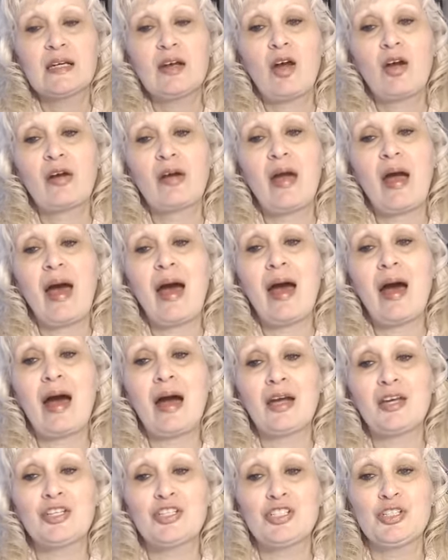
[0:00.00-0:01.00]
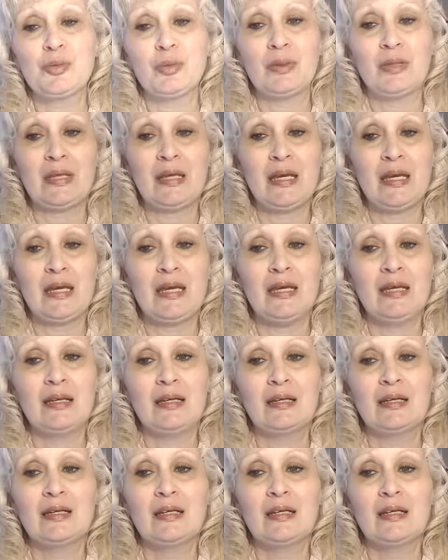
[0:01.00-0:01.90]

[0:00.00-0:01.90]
are actually